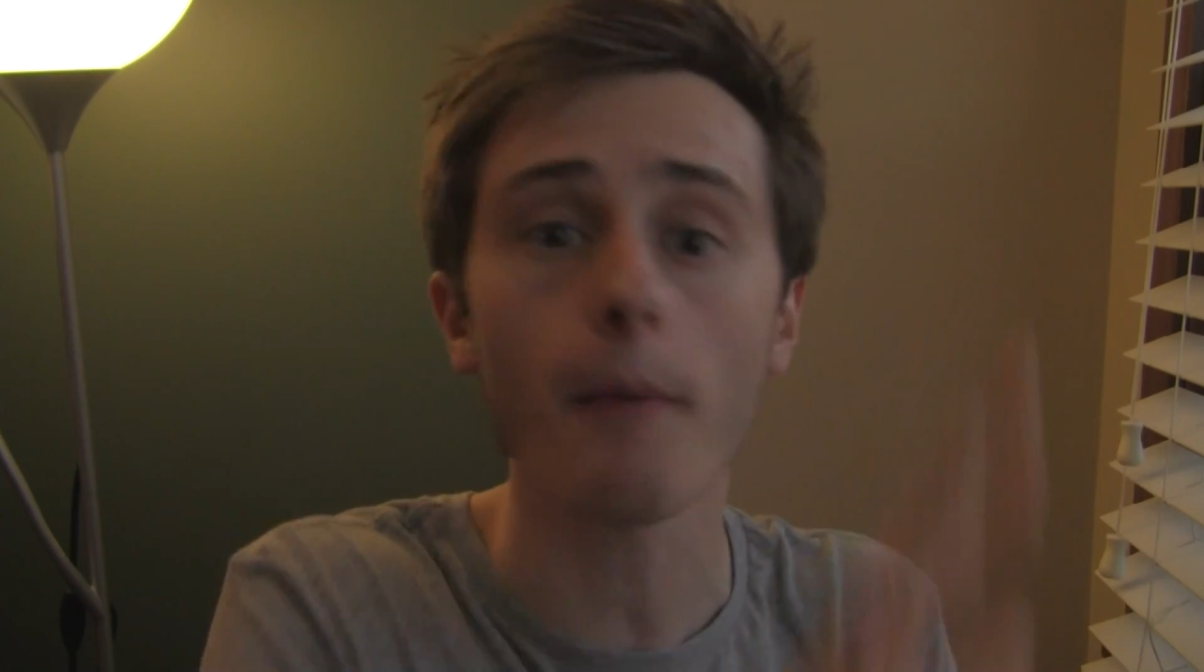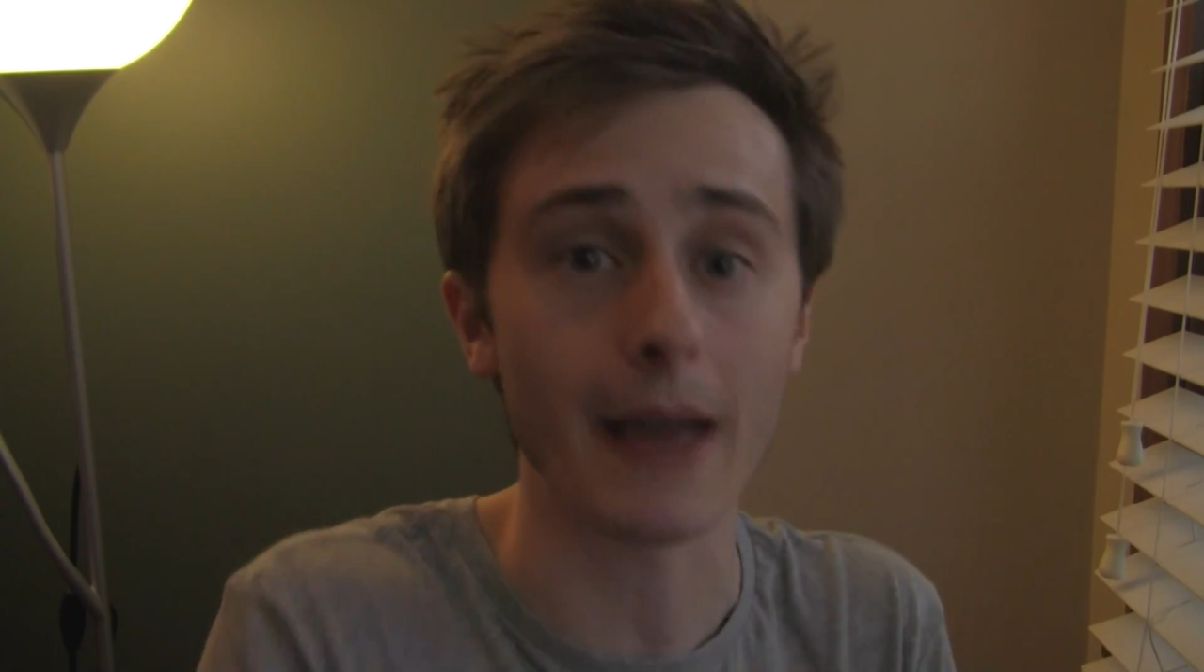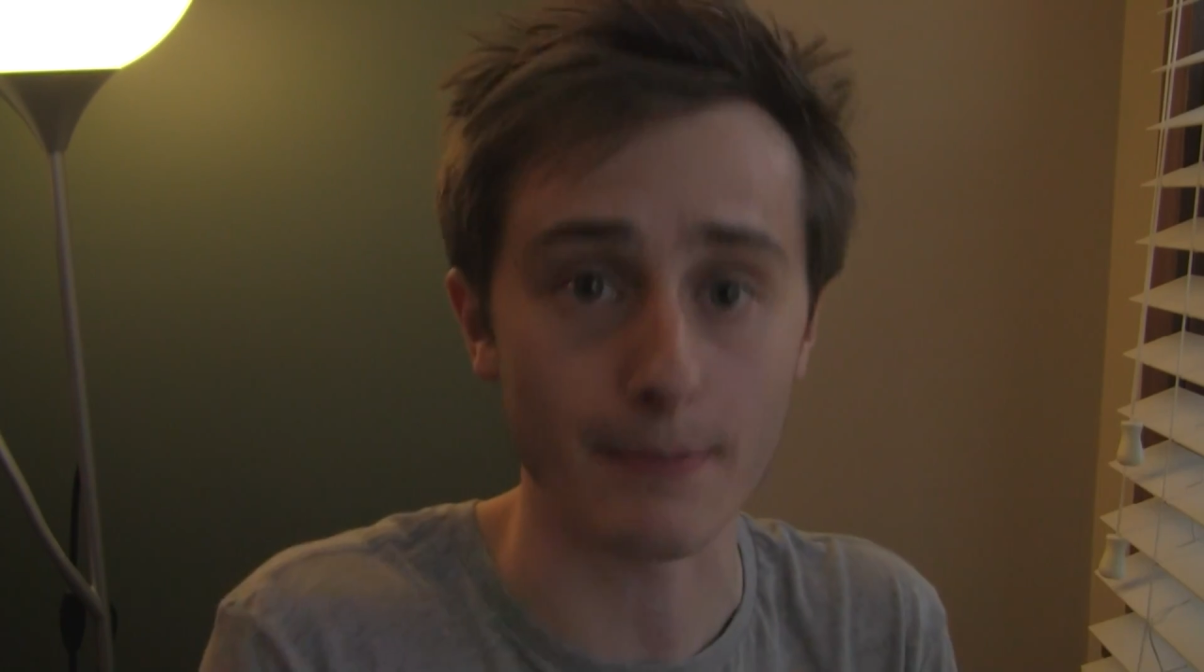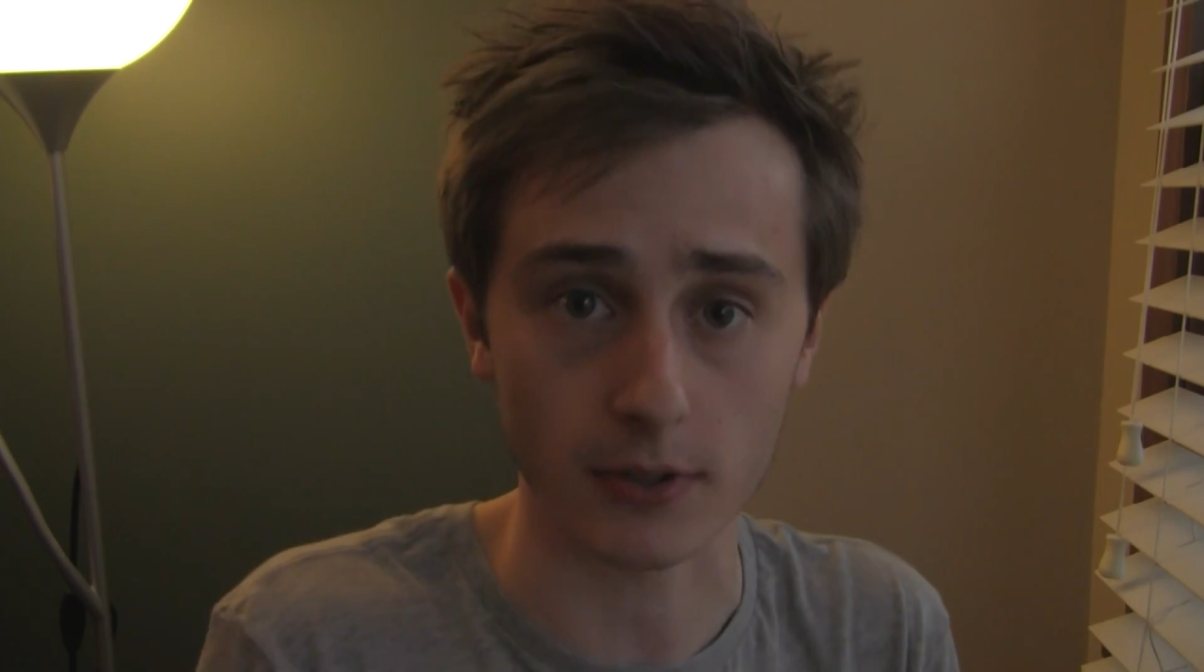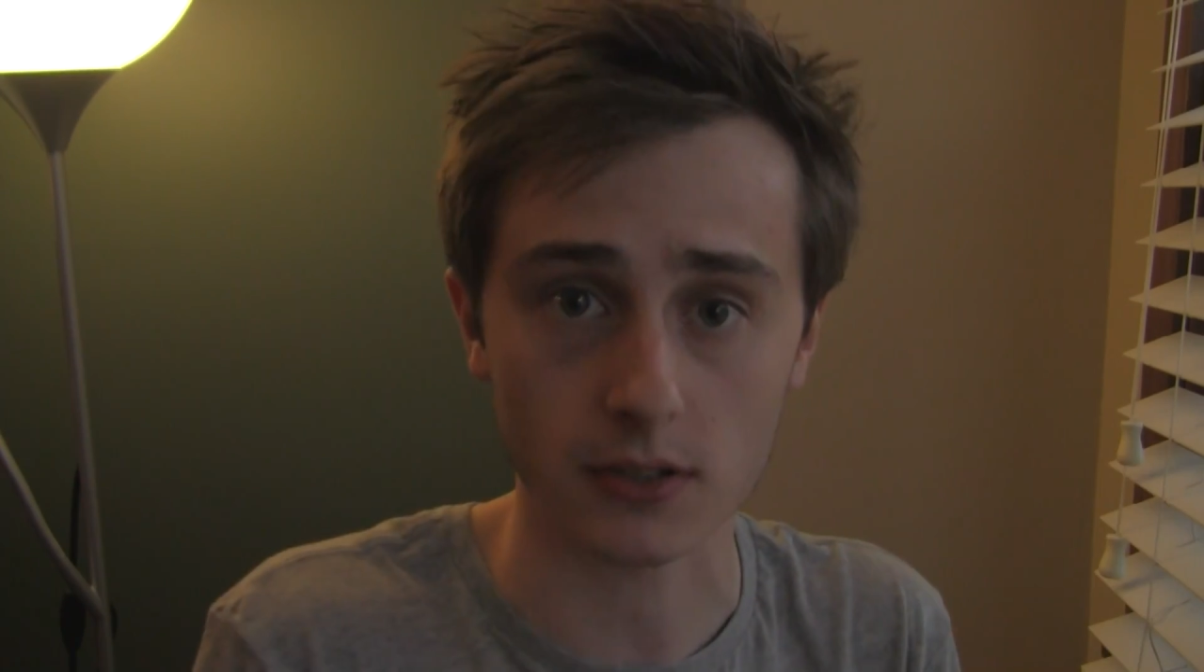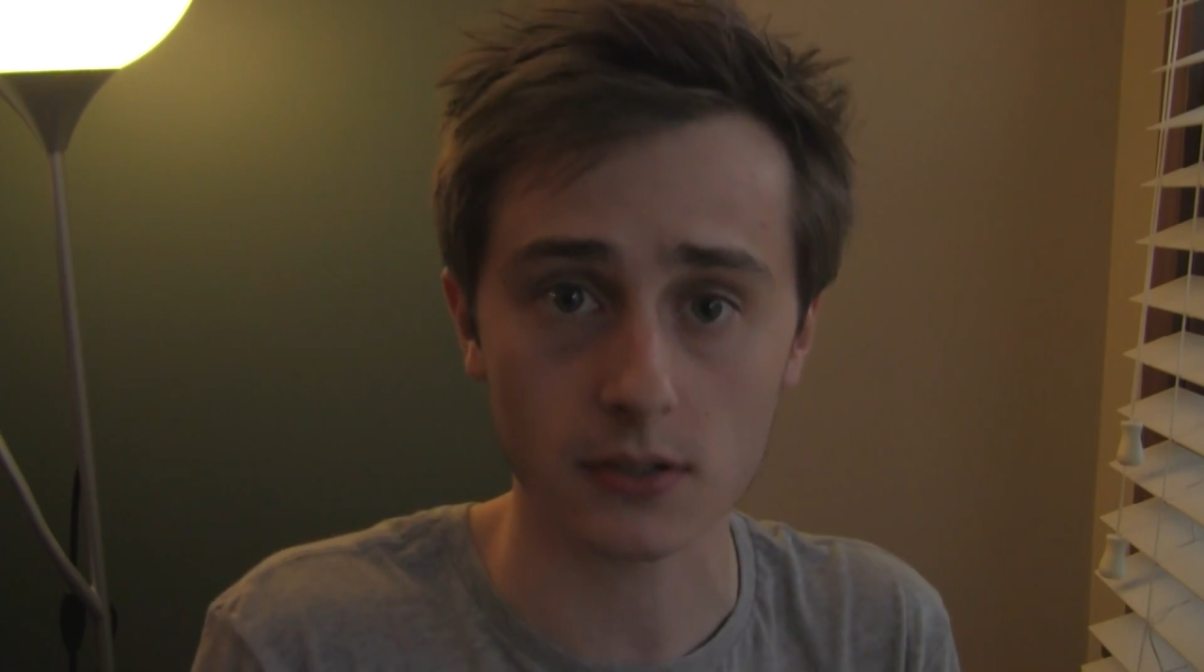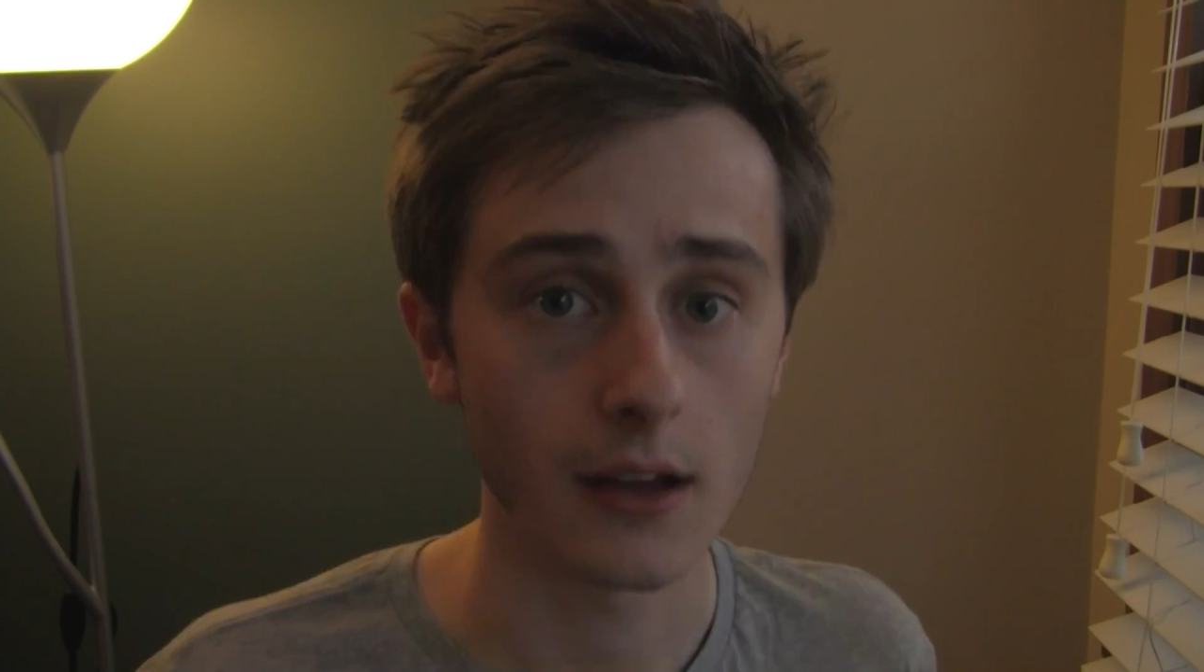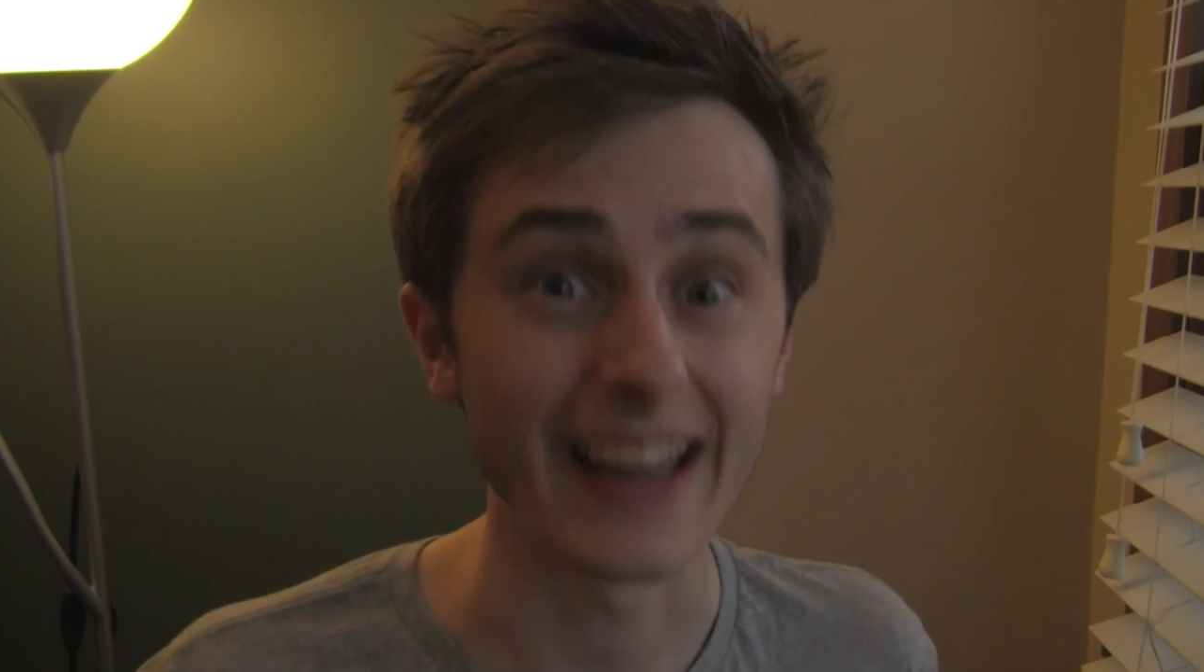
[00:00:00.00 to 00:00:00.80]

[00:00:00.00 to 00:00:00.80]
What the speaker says: papers.